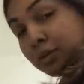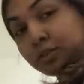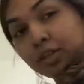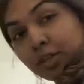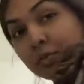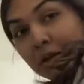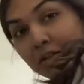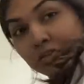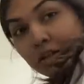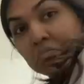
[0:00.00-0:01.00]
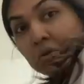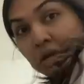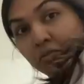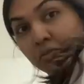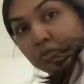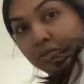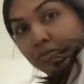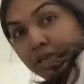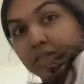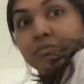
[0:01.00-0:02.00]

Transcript: So can you imagine I made food like?